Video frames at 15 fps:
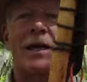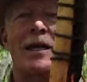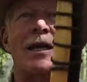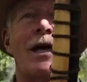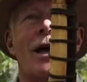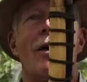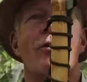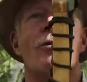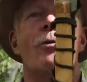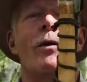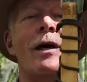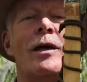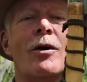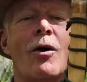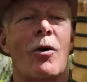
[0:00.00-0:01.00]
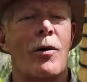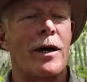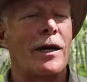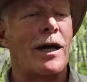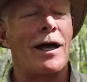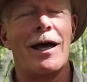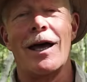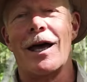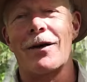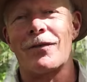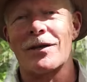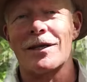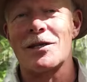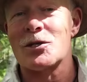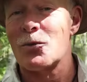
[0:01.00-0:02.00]
any other way. All right, I
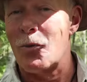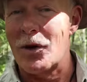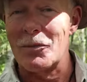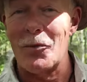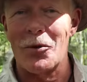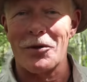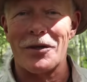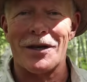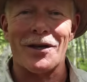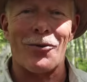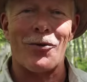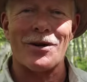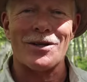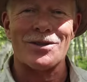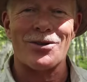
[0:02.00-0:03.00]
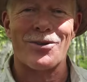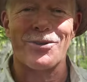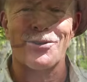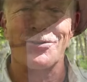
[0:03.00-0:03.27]
have at least one more thing I want to show